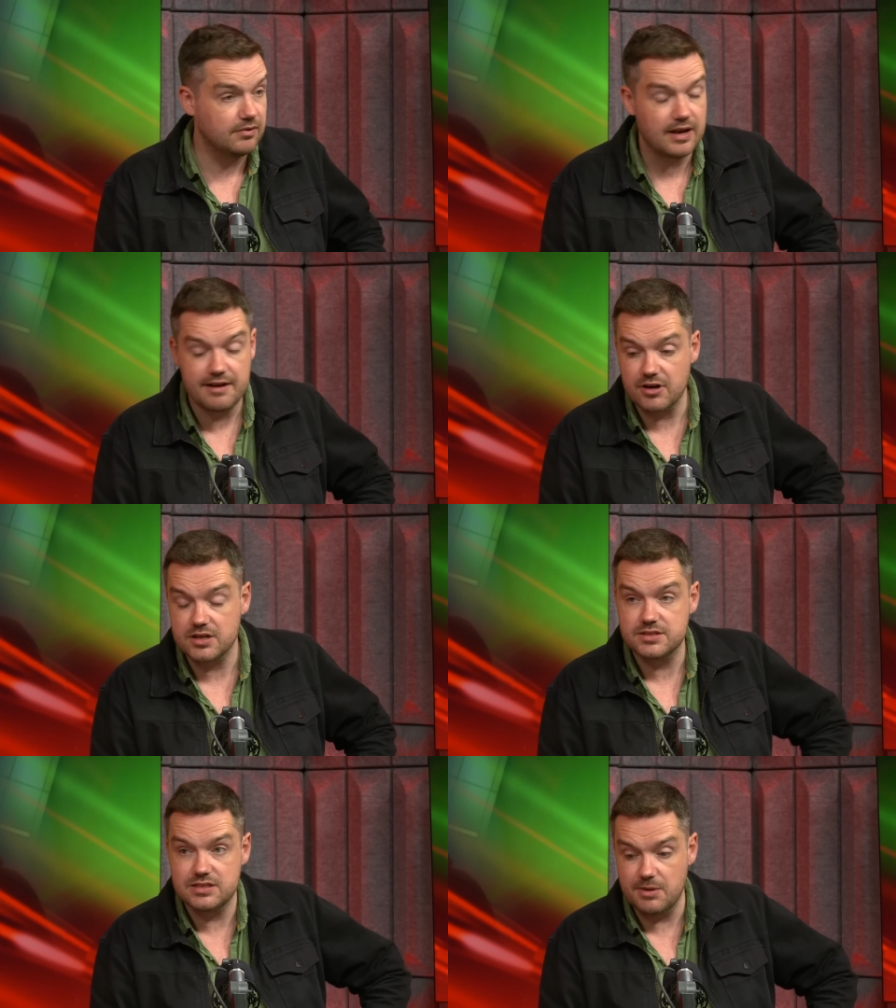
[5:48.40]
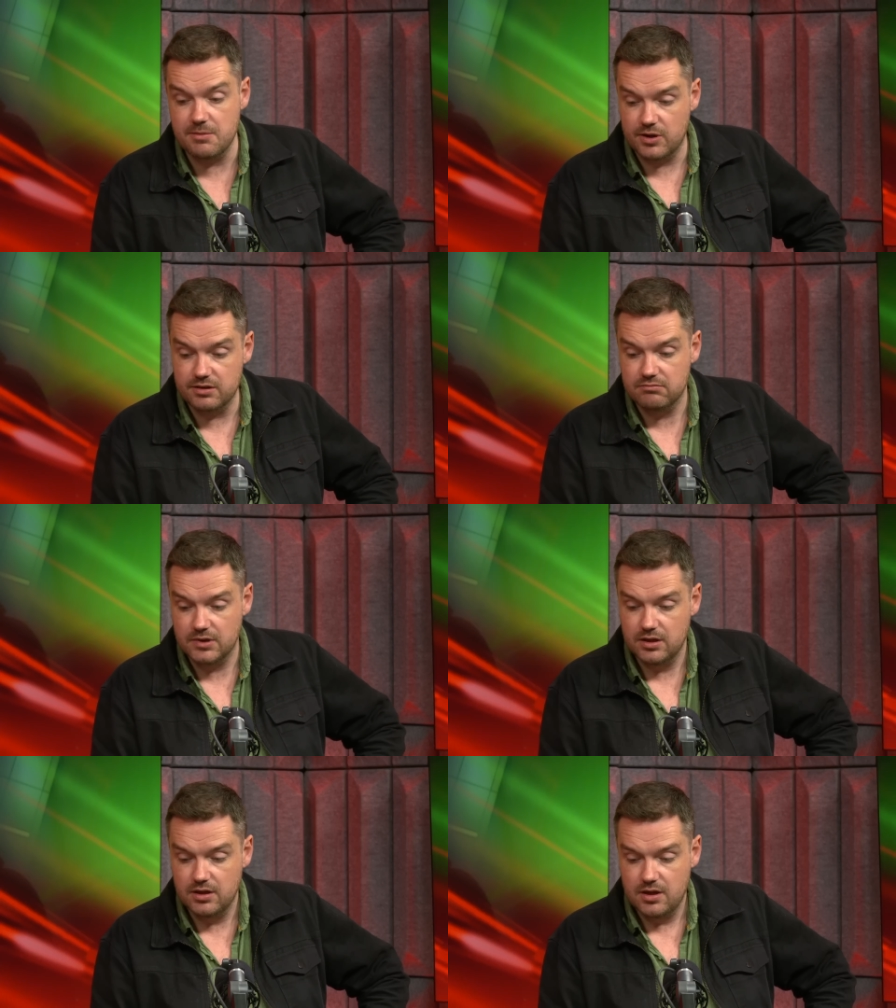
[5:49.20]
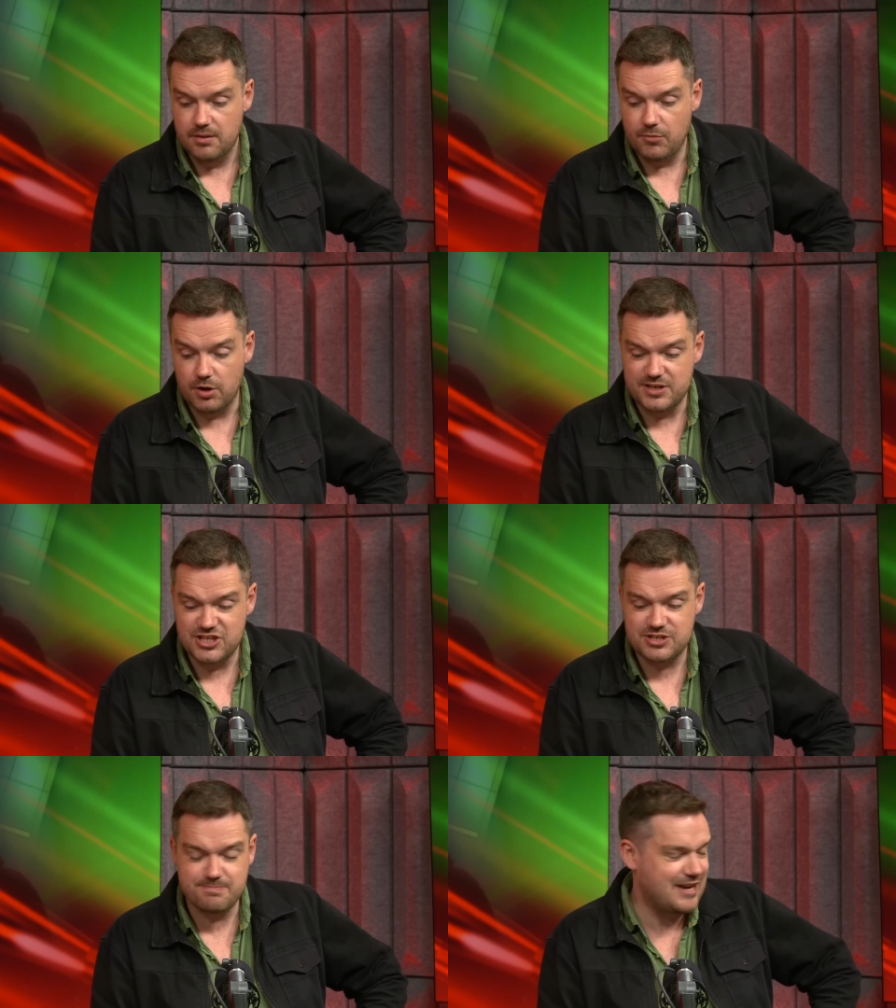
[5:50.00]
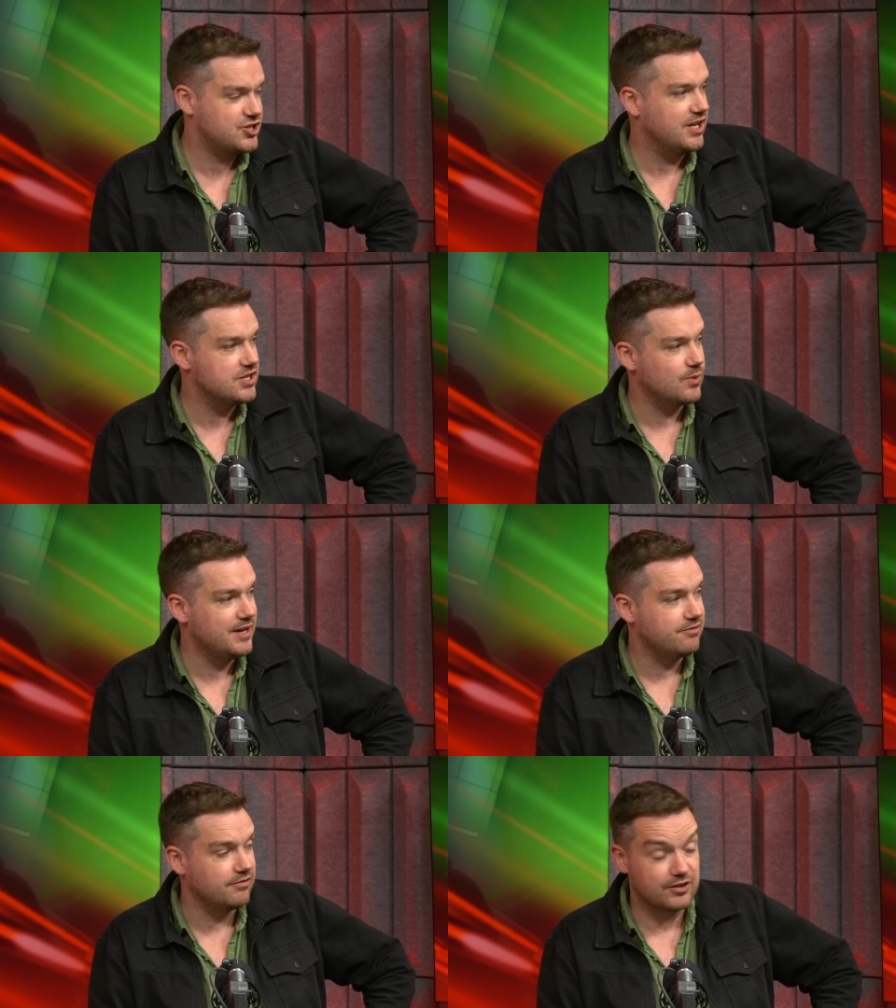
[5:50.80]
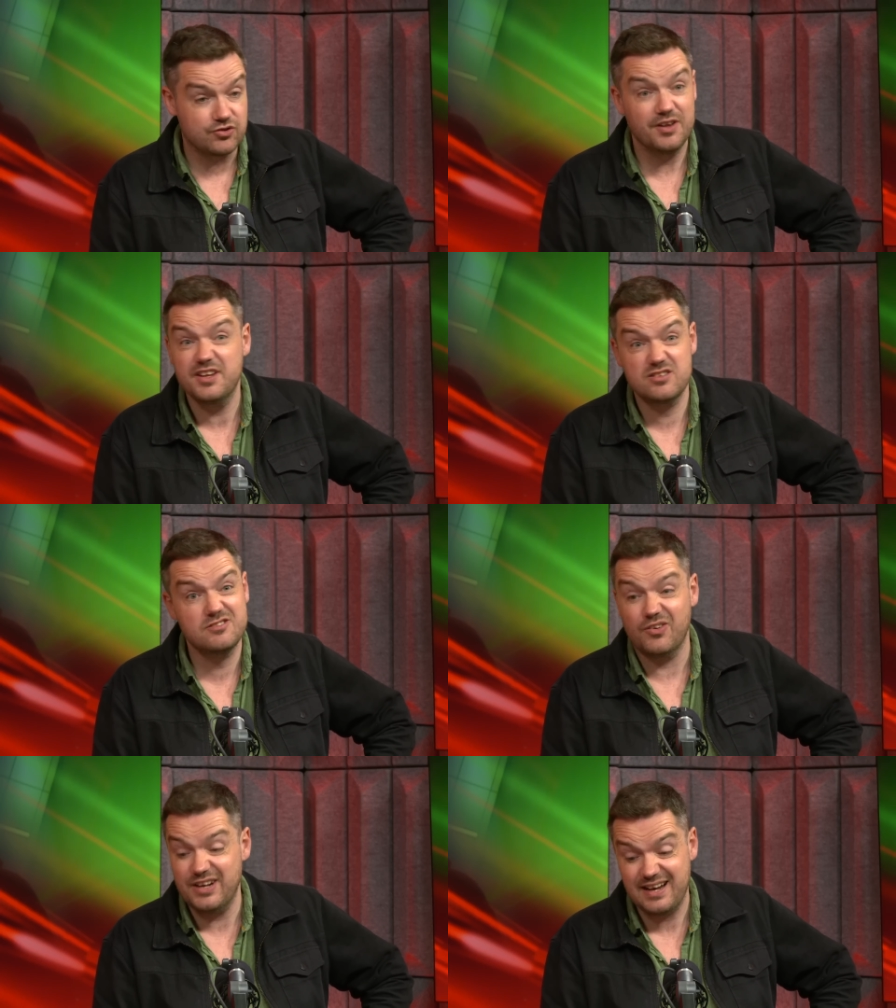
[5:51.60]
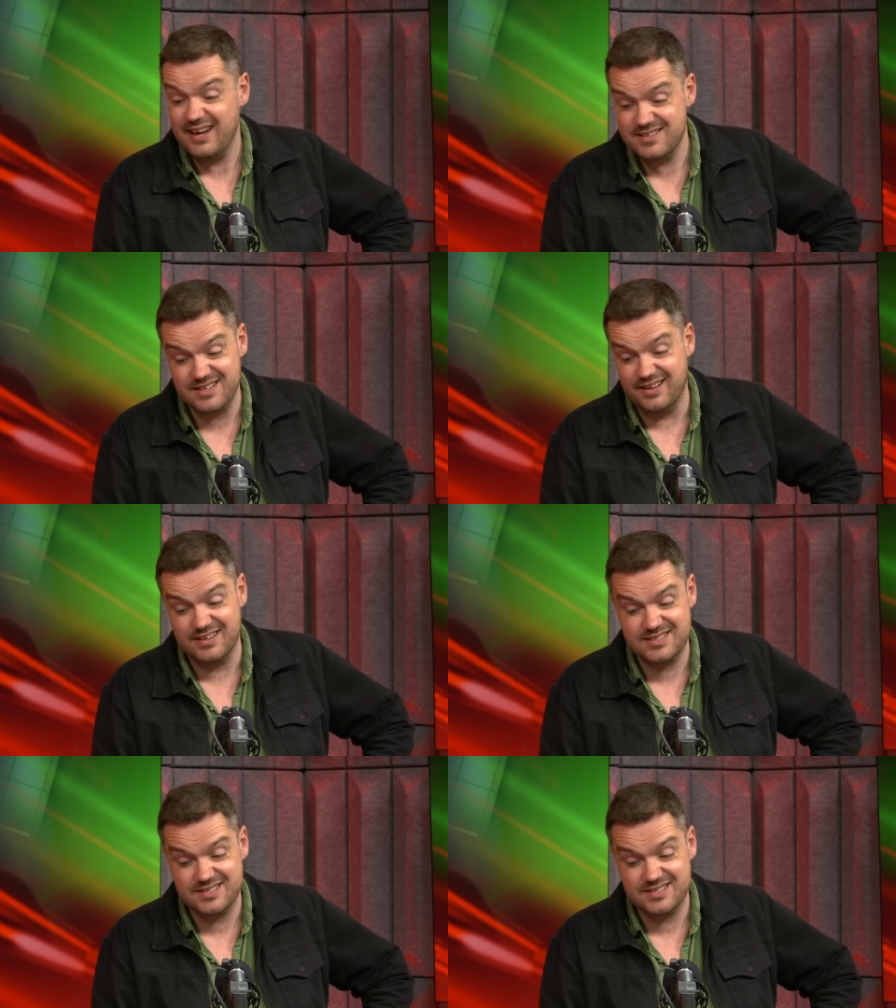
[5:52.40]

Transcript: Glenn reckons Dibby might be smashing his way through that draw. And Johnny Clayton's in that